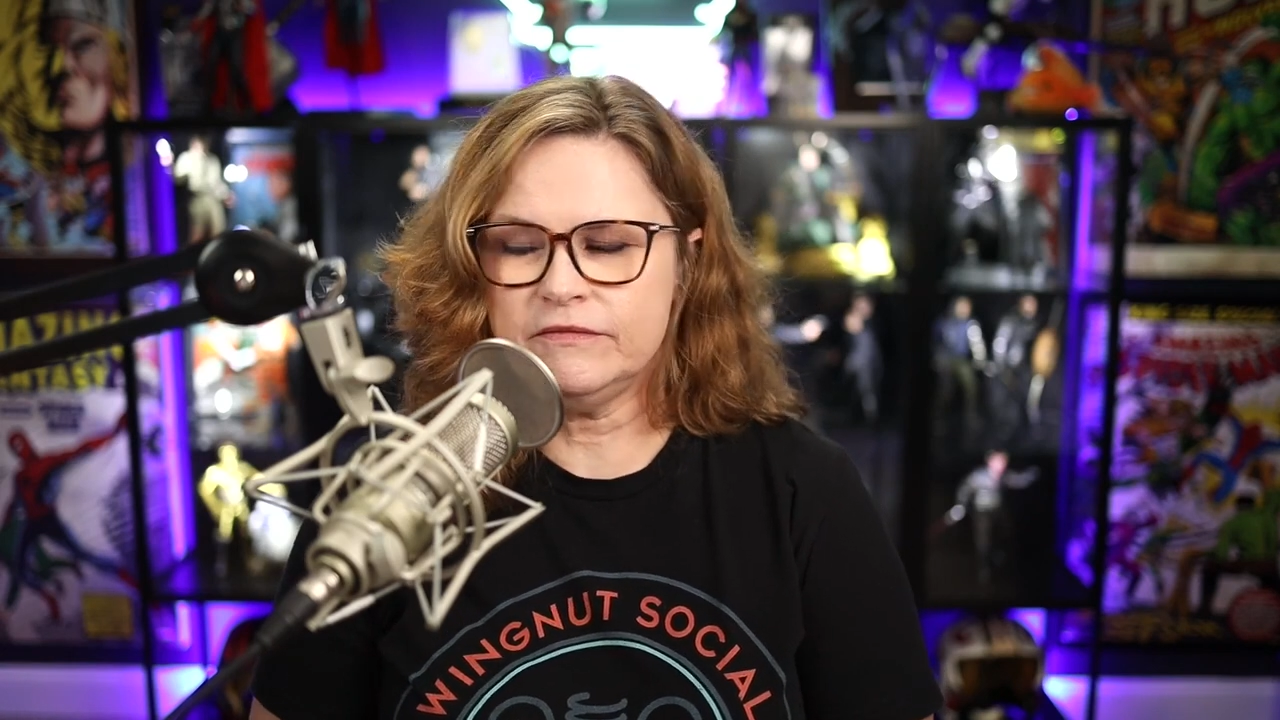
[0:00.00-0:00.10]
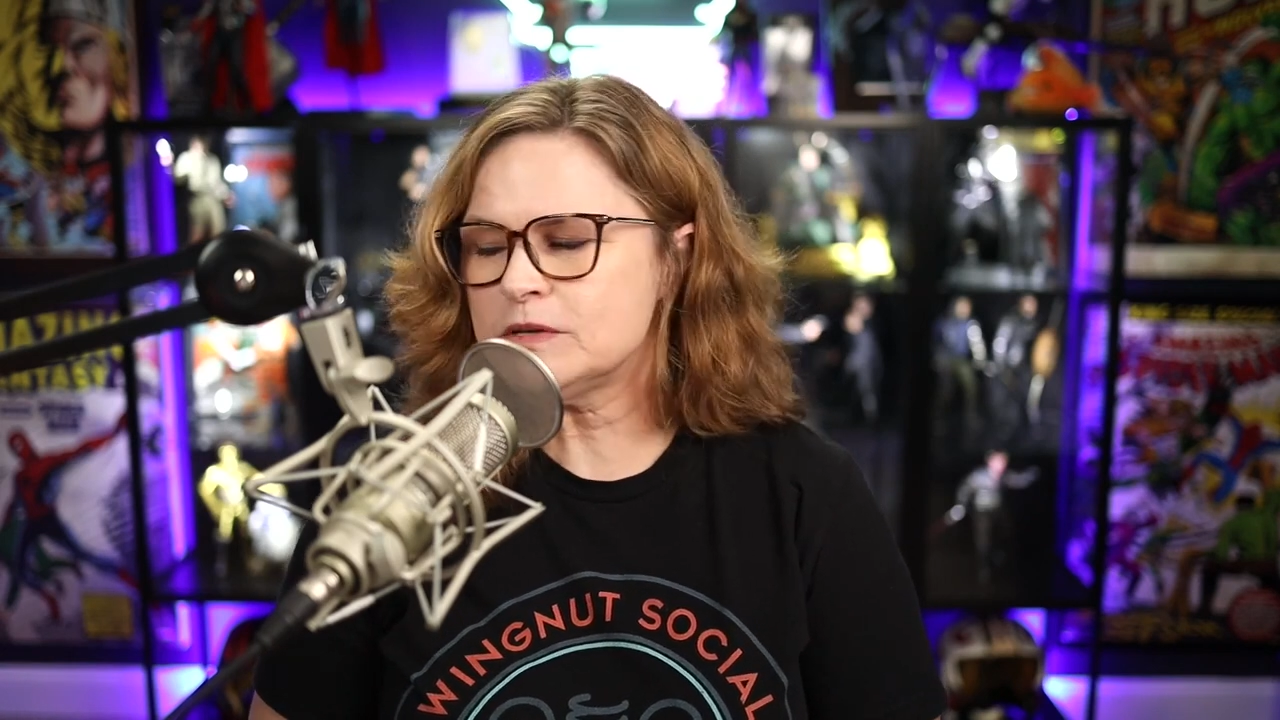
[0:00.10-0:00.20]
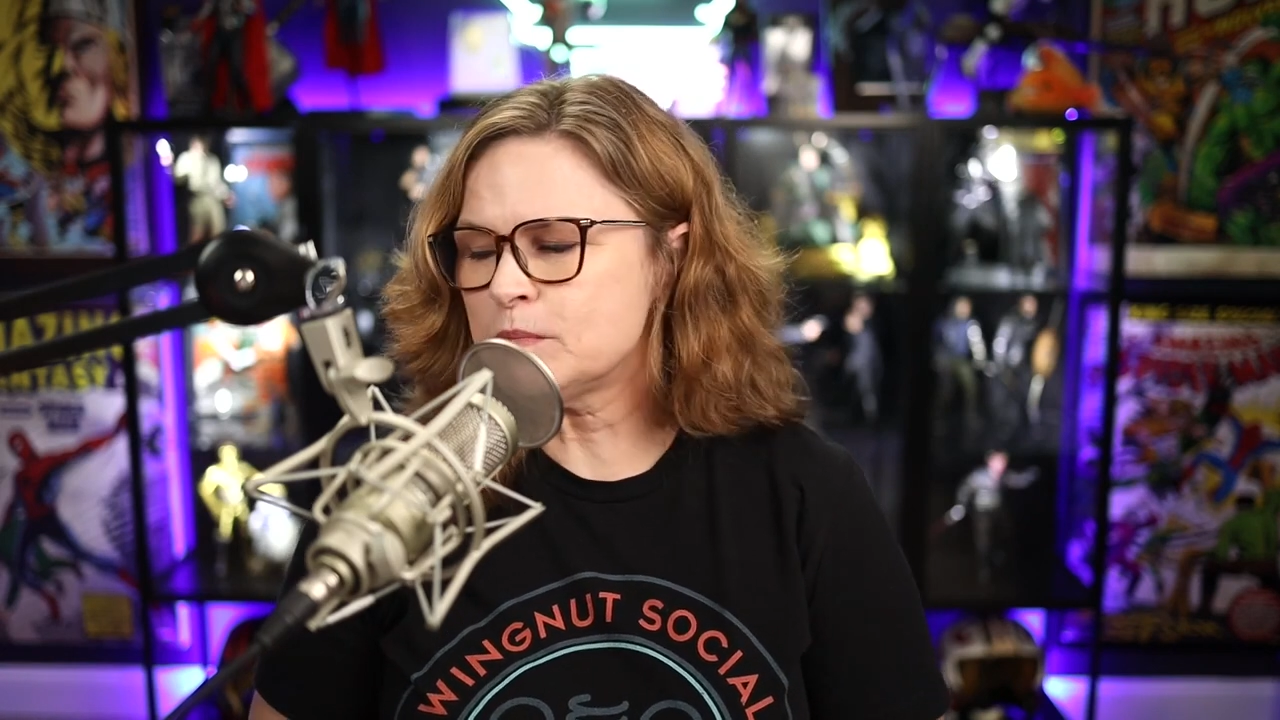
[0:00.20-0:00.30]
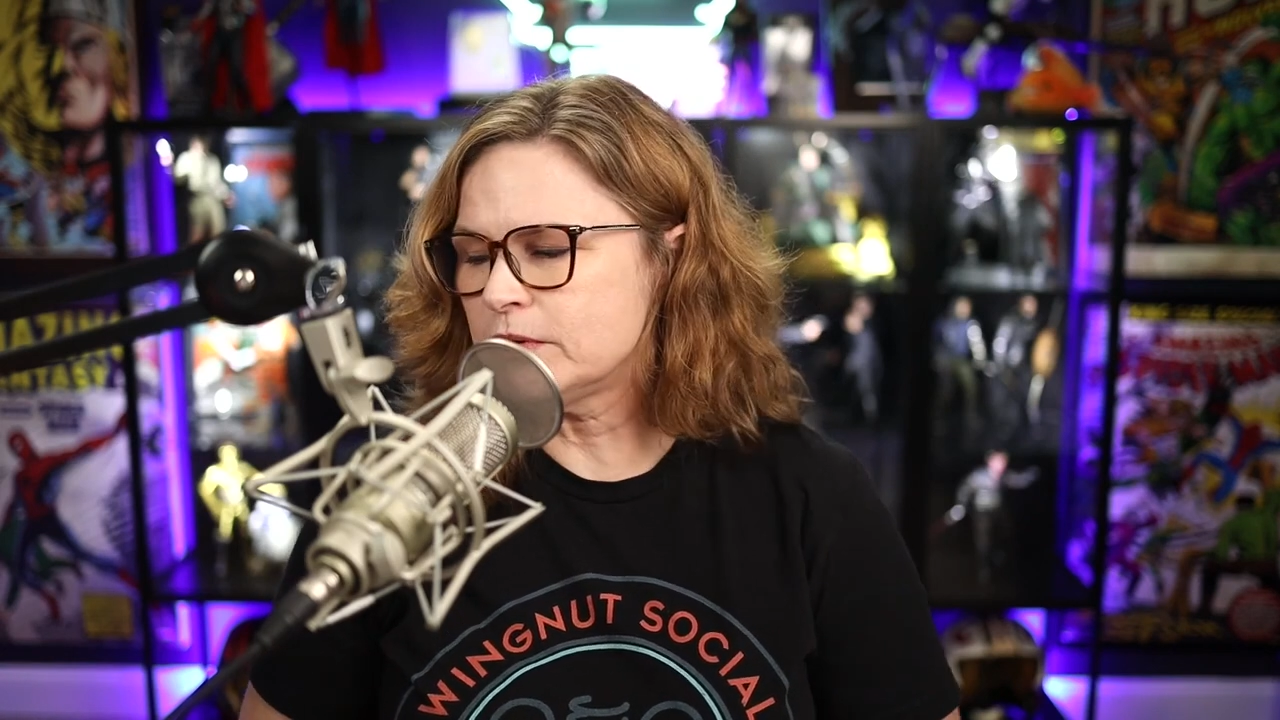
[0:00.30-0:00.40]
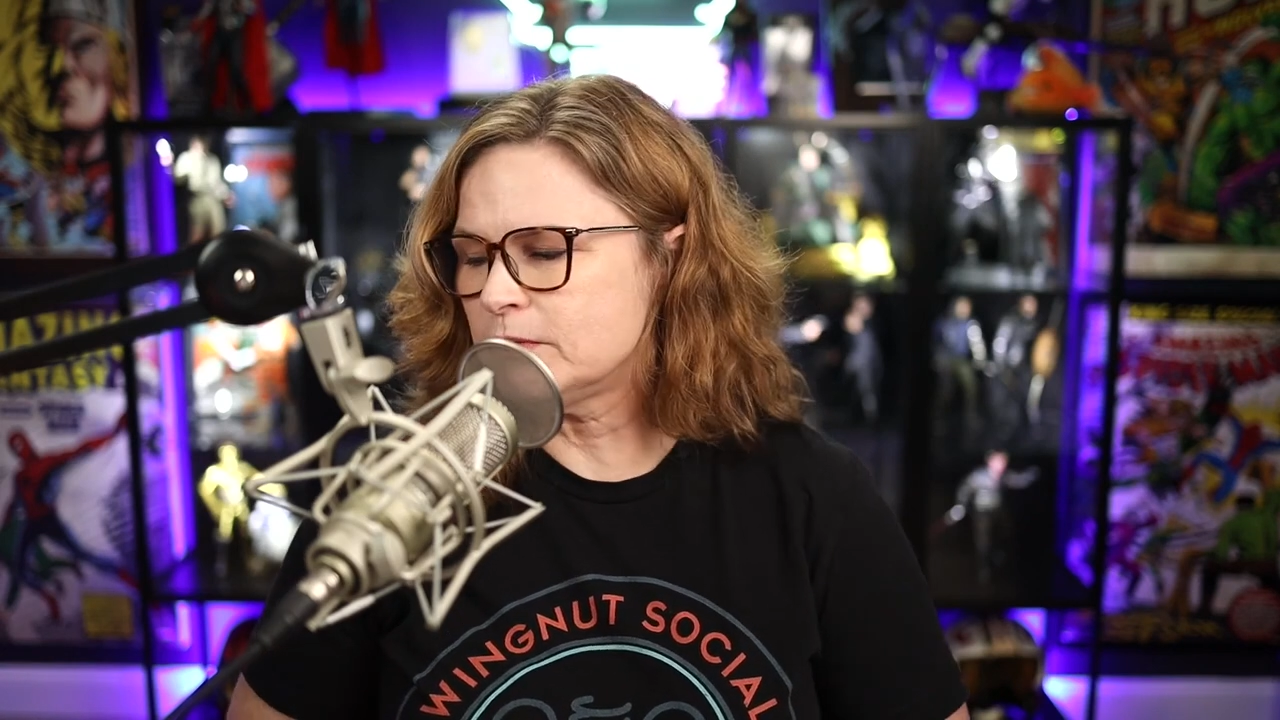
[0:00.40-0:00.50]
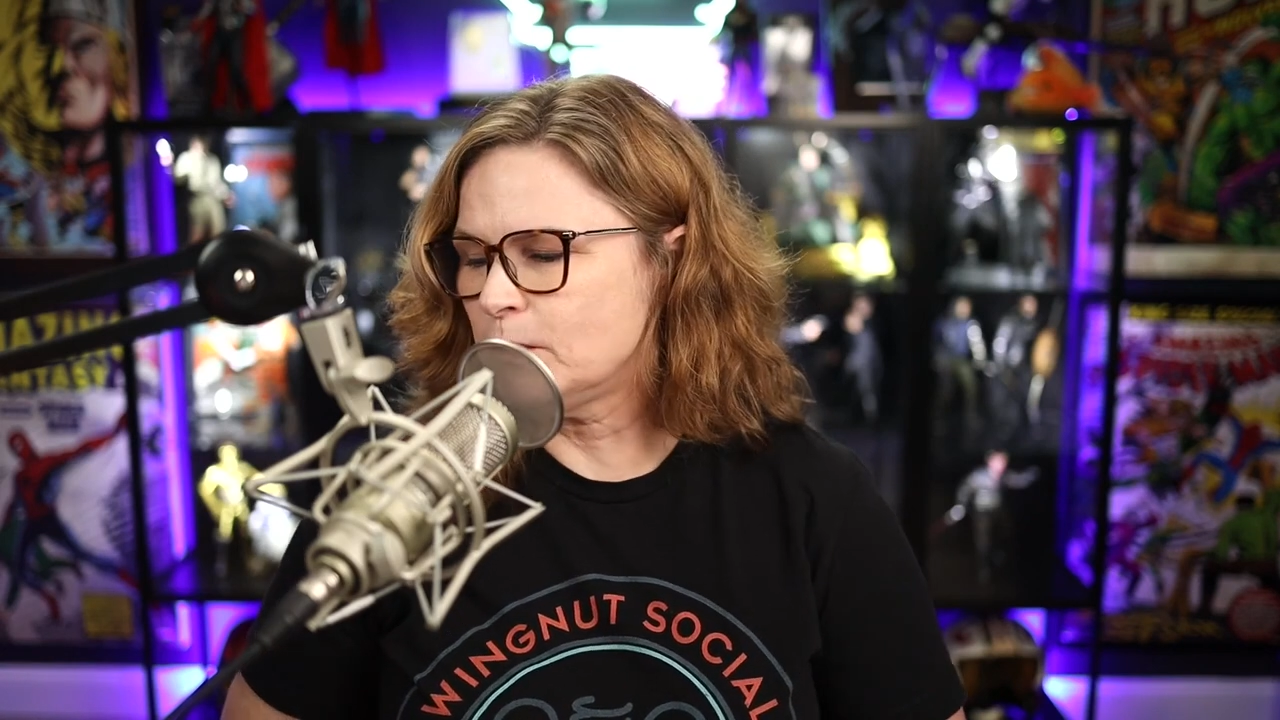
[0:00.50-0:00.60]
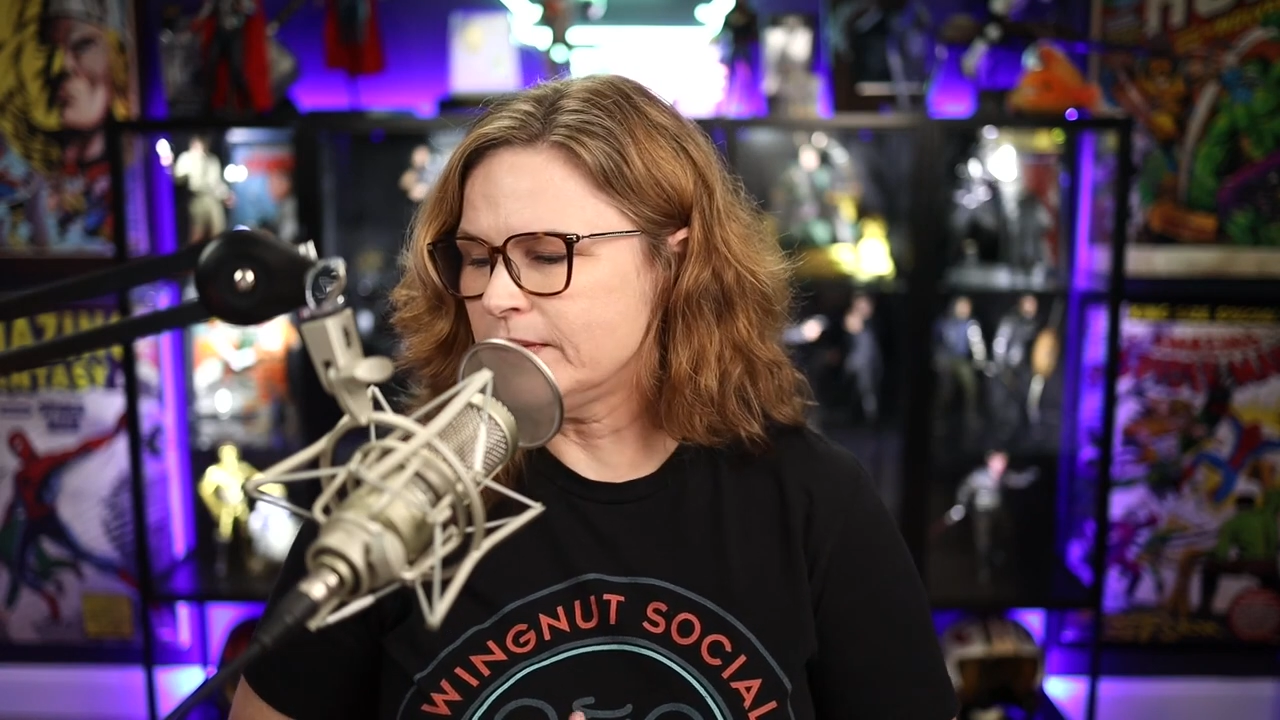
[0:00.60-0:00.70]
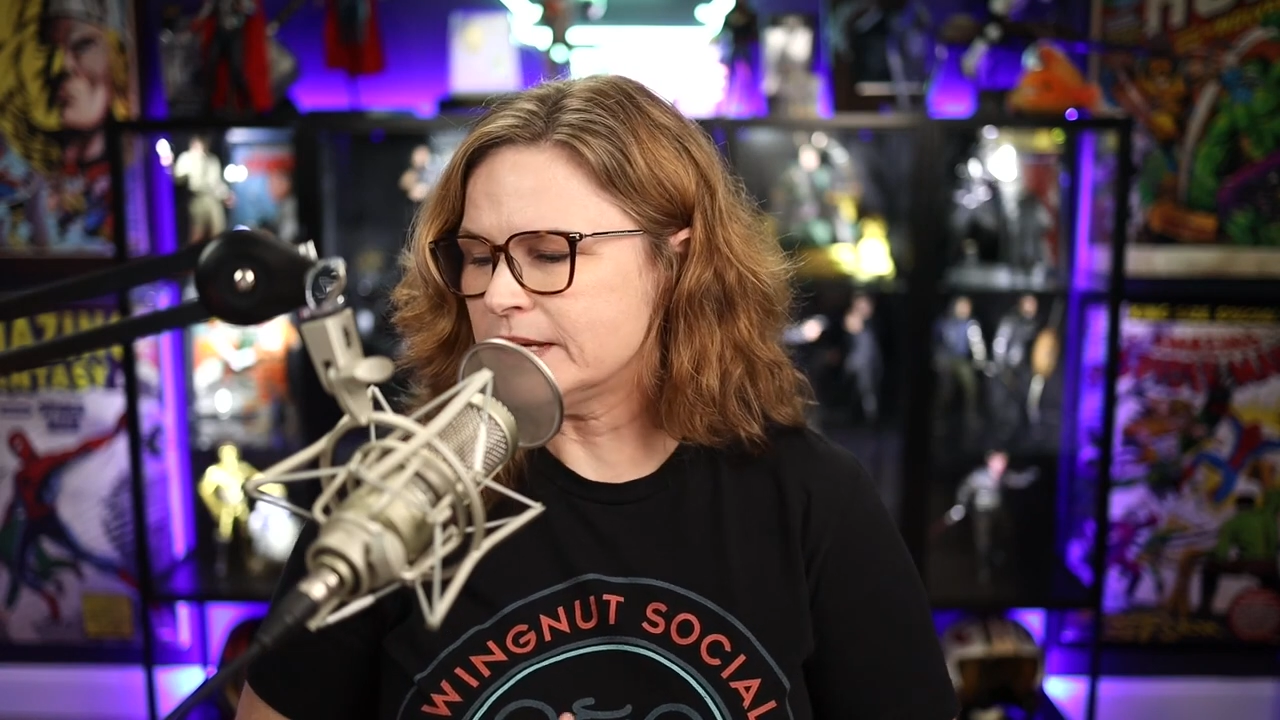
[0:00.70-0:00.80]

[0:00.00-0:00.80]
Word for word: it's more than one,